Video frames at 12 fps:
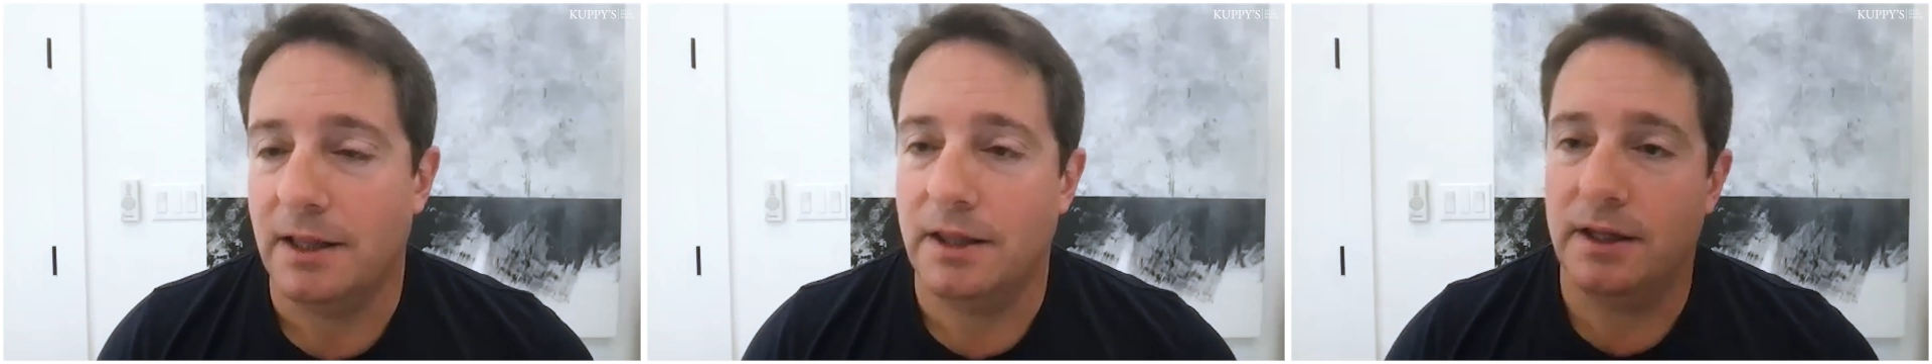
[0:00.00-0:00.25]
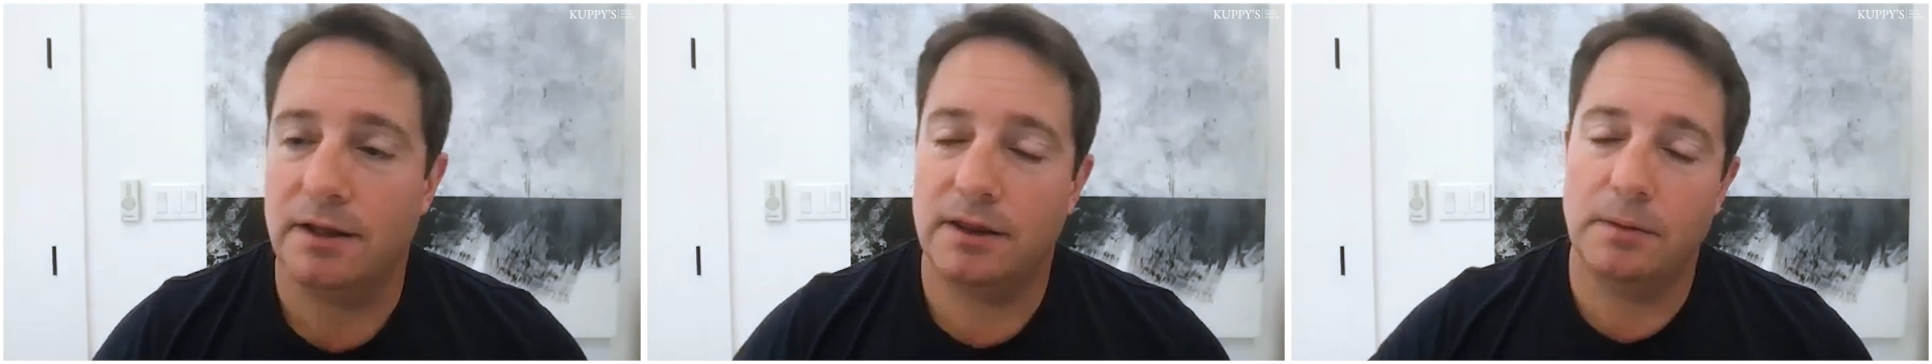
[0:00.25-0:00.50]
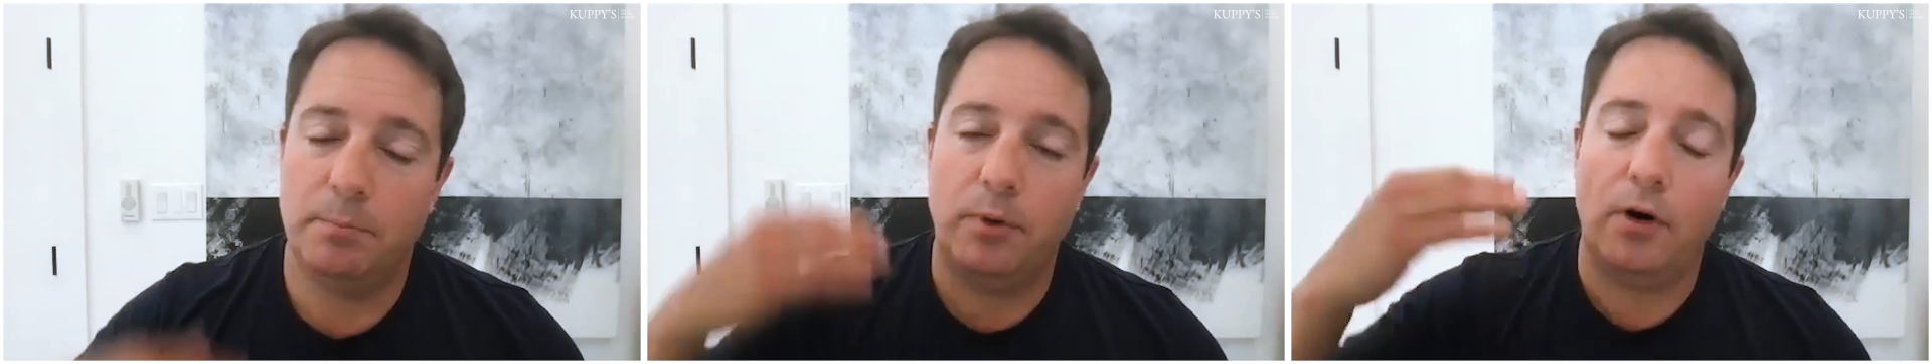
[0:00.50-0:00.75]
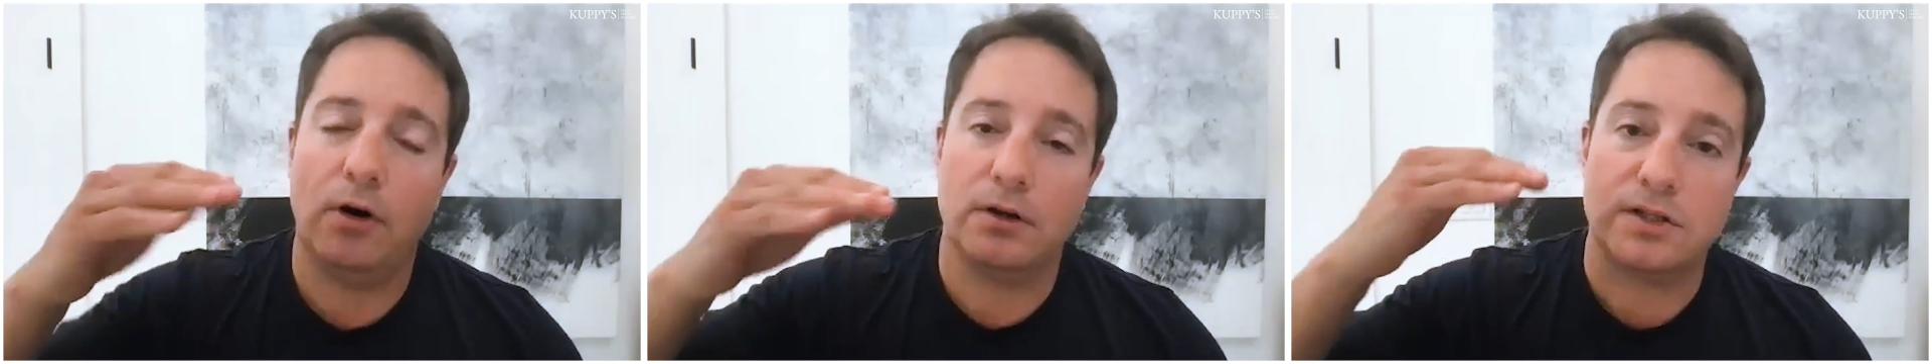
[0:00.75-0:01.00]
the
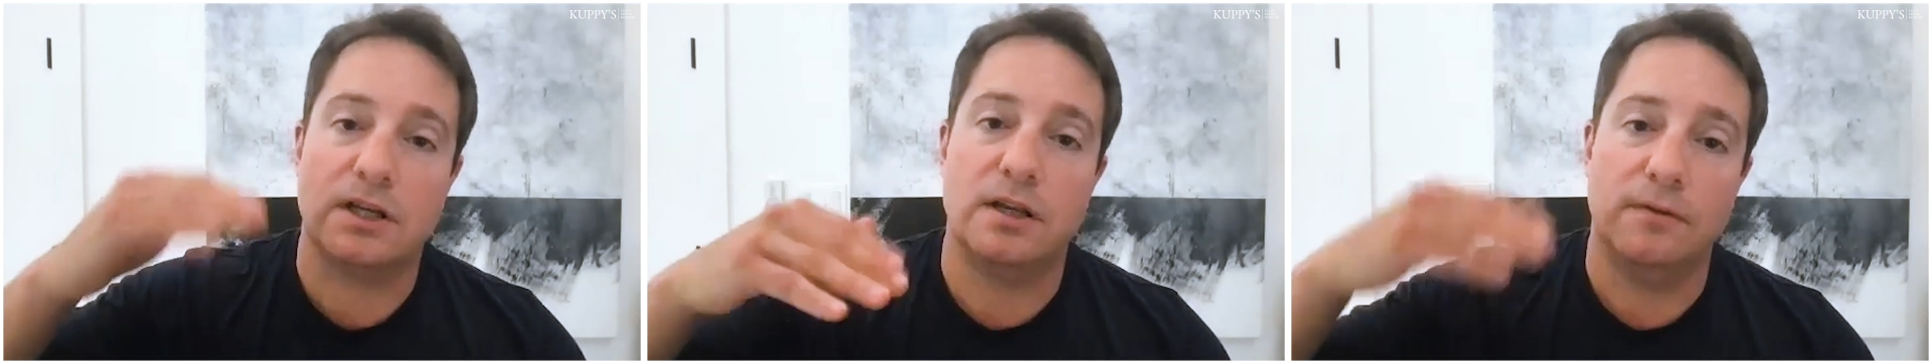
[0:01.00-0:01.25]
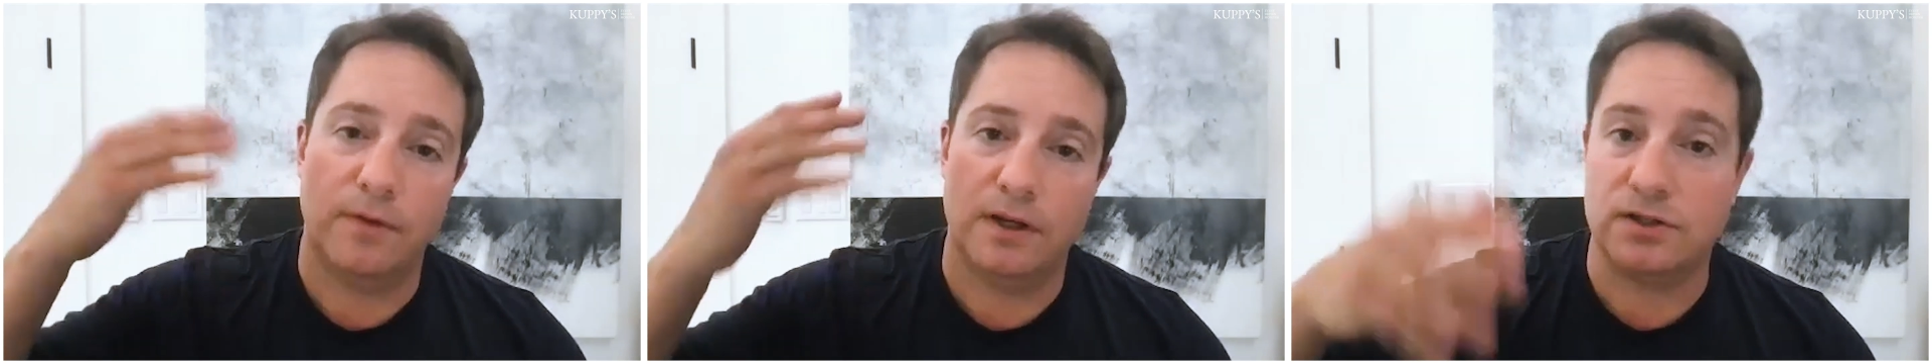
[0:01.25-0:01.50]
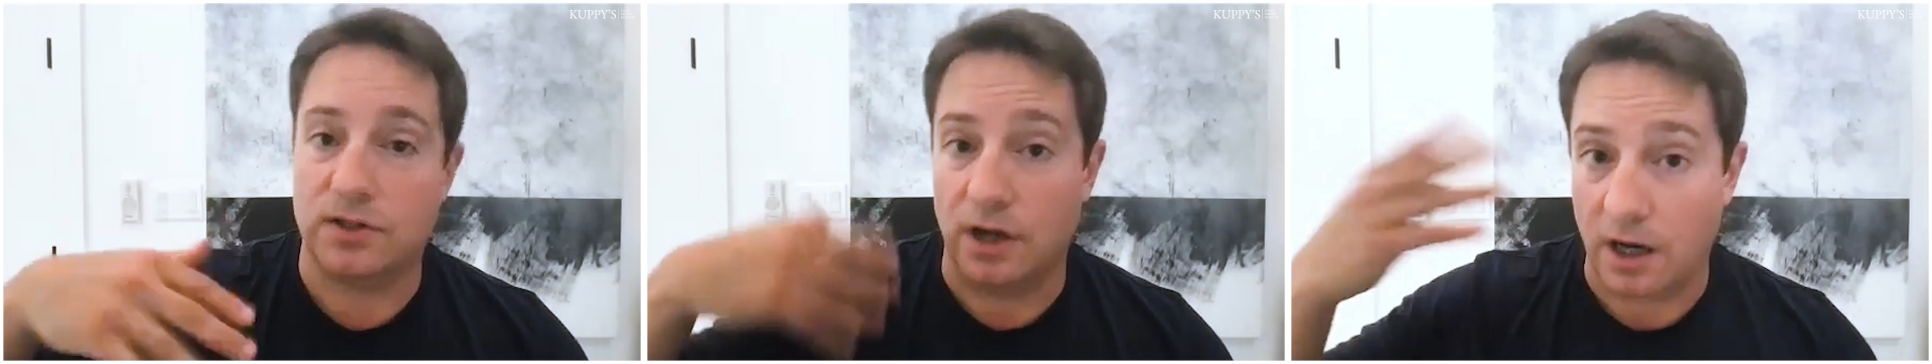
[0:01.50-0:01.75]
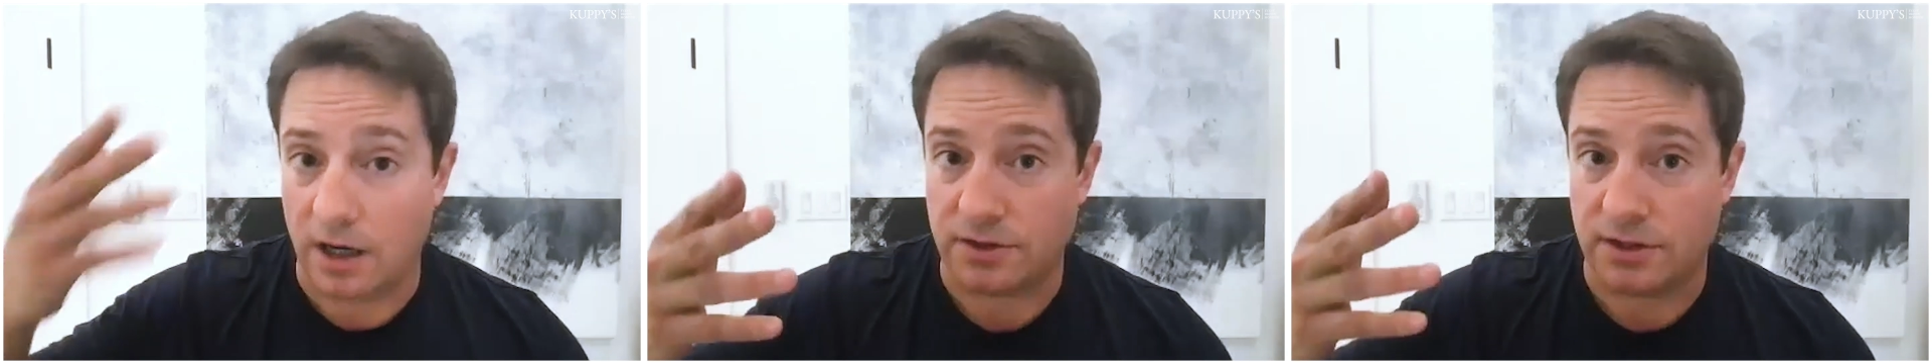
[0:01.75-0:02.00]
bar to convince
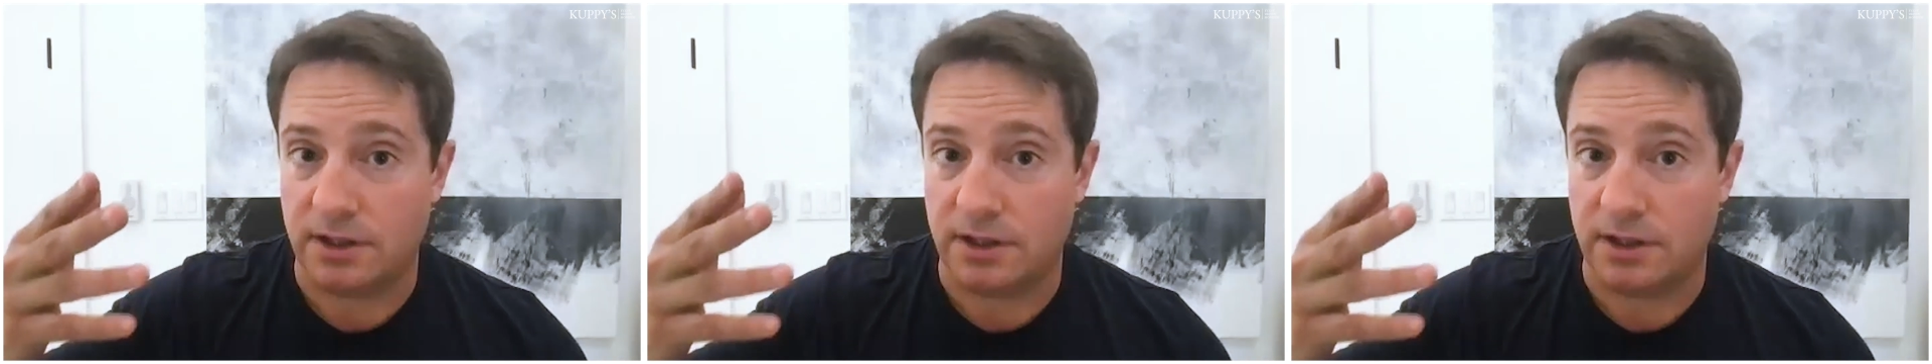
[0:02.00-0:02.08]
us